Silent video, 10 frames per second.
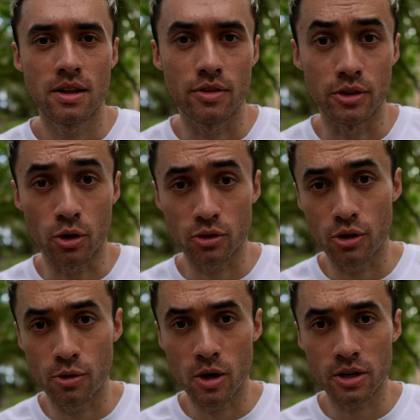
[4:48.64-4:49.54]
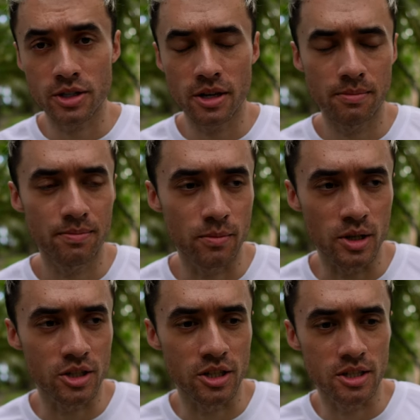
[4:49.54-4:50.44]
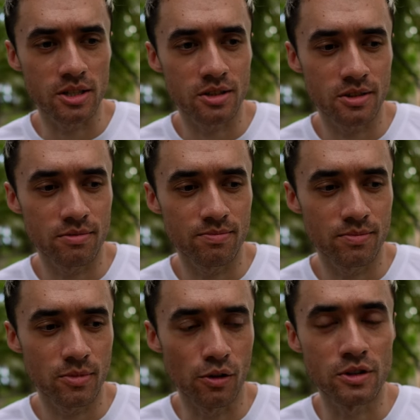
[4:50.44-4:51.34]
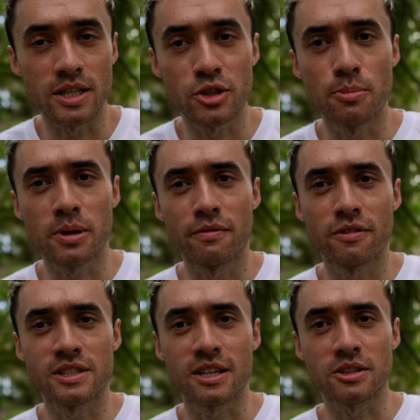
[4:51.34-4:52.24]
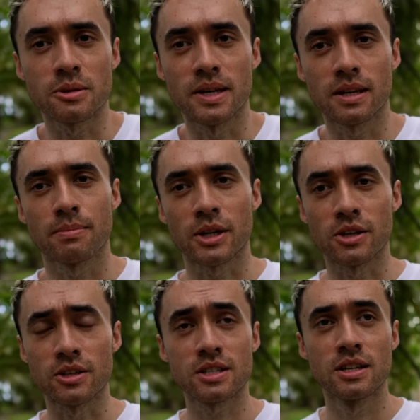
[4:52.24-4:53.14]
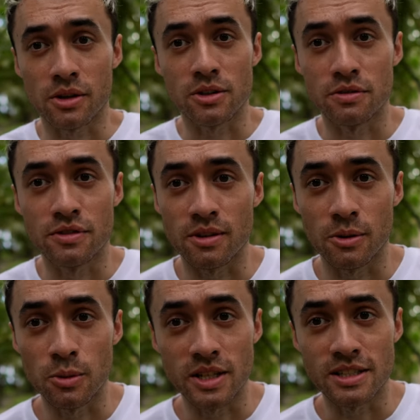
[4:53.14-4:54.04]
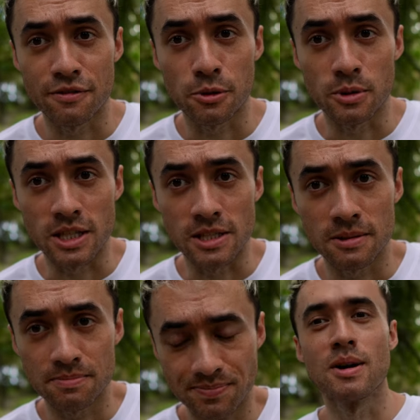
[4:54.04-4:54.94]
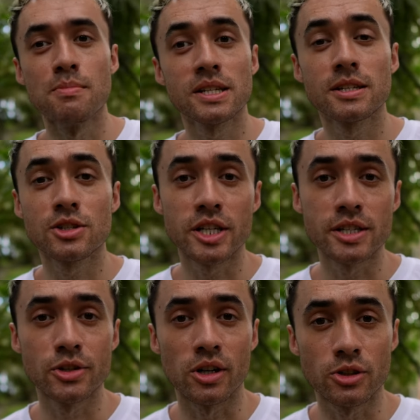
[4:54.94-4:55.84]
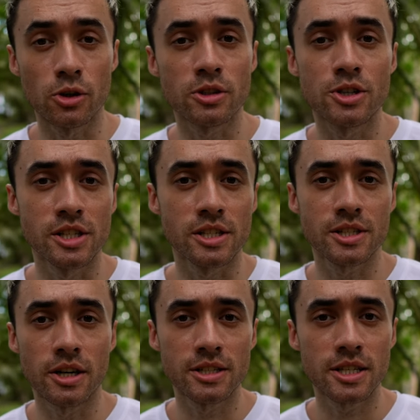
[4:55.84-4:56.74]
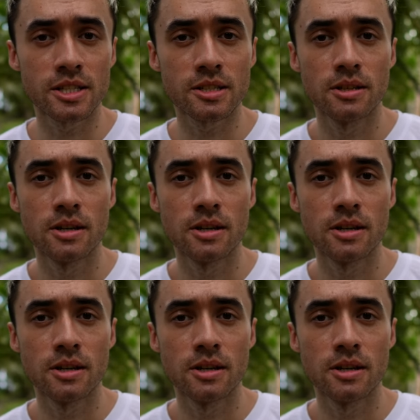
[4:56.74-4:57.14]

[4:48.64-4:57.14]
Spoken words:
the doctor who works there, which is obviously super comforting to me because of all these difficulties. My missus, she's not a doctor, she's a scientist,